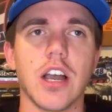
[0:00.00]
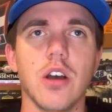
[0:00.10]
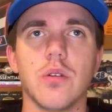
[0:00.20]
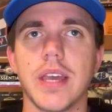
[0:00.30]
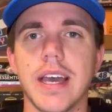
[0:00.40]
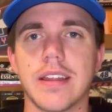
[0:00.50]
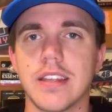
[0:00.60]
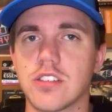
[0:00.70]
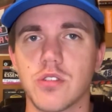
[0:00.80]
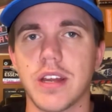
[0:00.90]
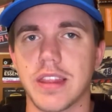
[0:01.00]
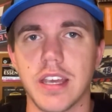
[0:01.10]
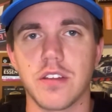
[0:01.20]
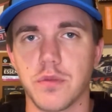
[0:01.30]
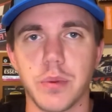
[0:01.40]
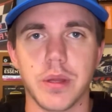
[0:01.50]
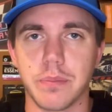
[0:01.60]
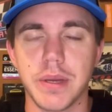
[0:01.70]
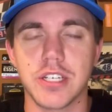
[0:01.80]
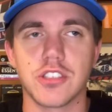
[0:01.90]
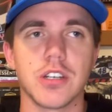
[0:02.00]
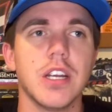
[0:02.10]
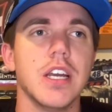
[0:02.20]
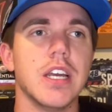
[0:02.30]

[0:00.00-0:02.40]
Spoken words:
oh yeah, that's great, thank you for putting the picture.